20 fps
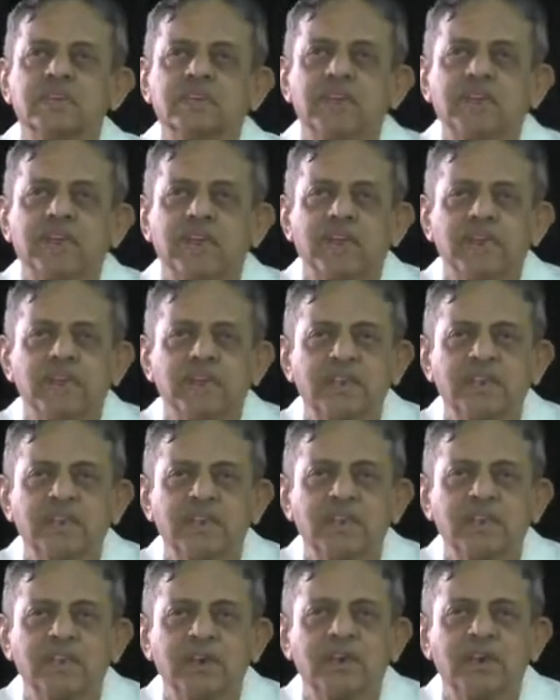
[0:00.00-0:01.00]
We can
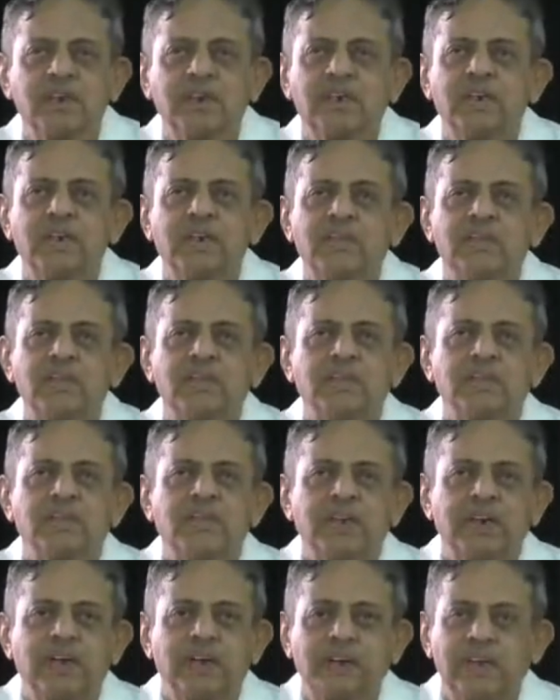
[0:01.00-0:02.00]
either work with
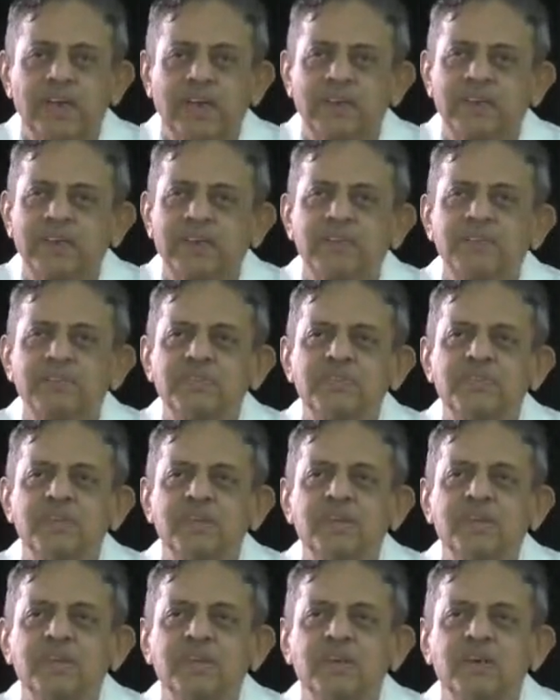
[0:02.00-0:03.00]
our intellect,
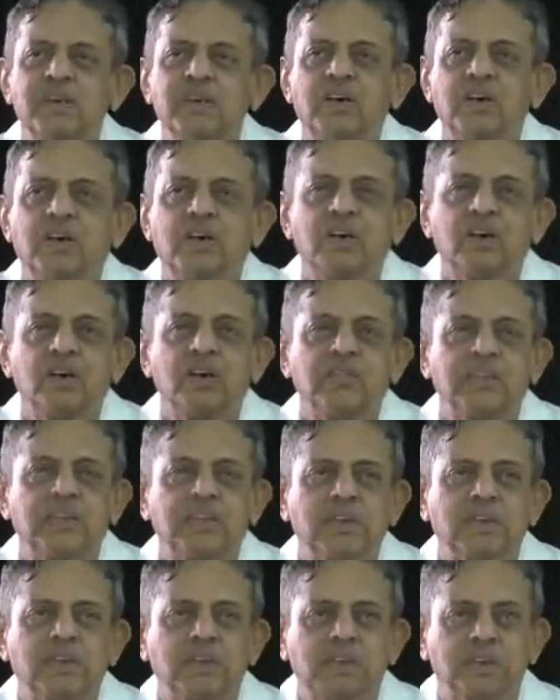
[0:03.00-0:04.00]
or
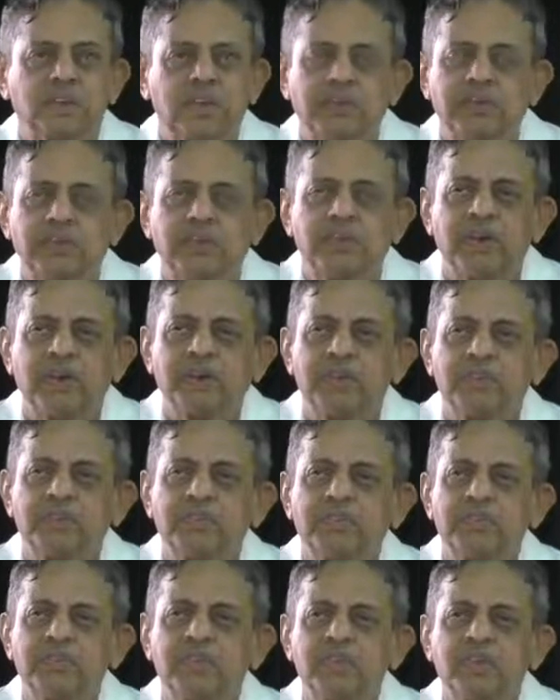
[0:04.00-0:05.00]
with our
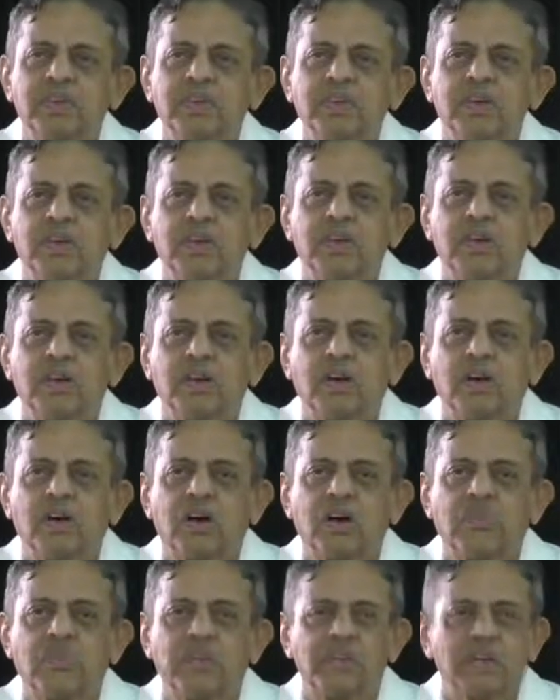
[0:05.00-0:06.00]
willpower,
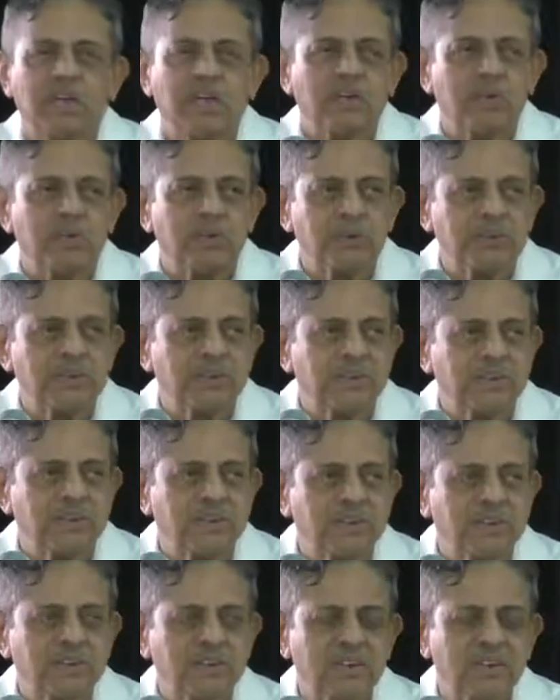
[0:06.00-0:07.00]
or with
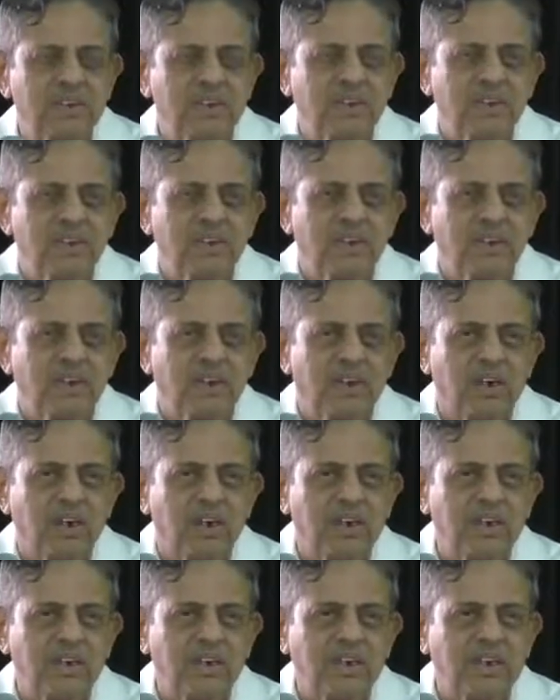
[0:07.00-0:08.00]
emotions,
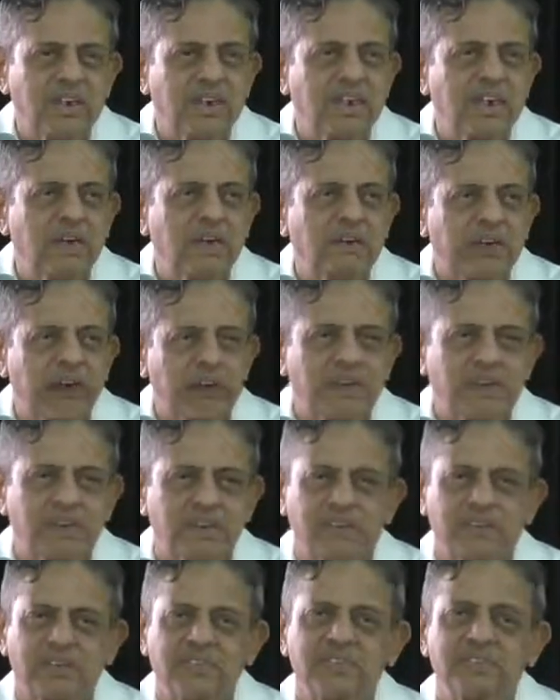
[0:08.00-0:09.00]
or in the region of
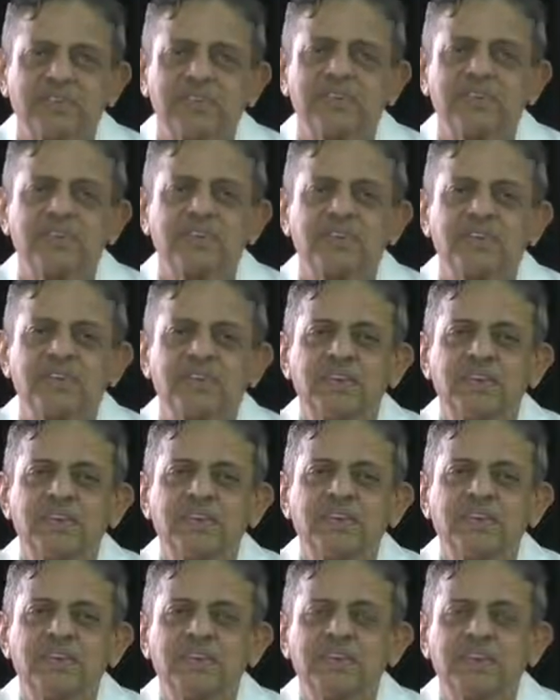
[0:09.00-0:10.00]
action.
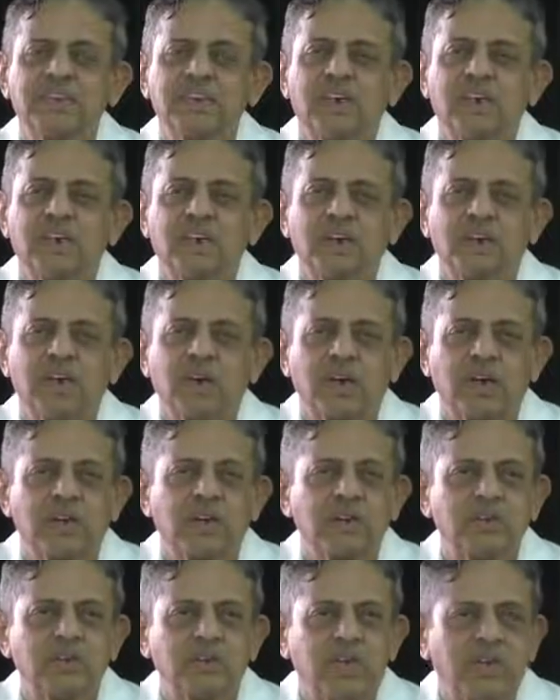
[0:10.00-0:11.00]
Jnana Yoga,
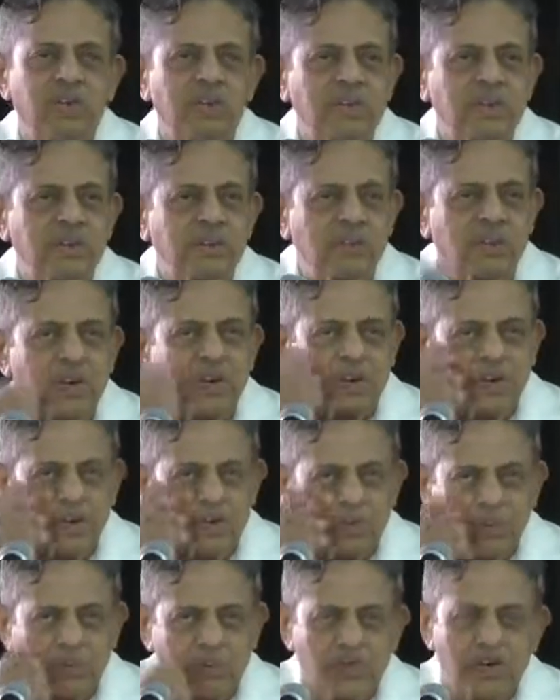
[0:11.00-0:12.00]
Raja Yoga, Bhakti Yoga,
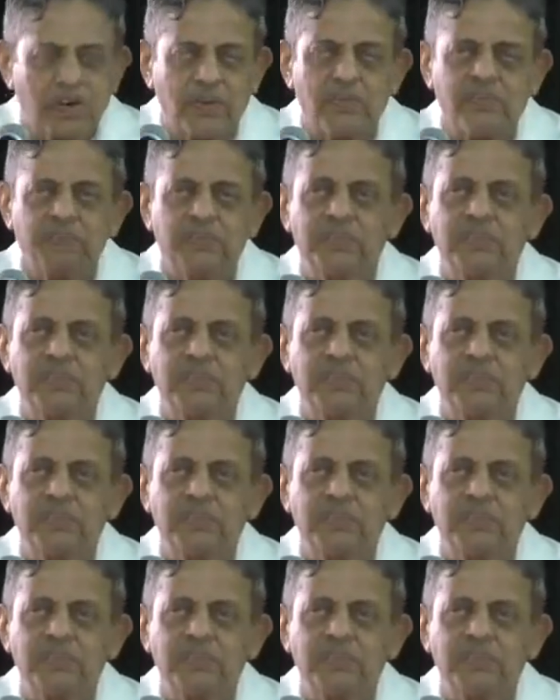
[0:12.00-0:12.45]
Karma Yoga.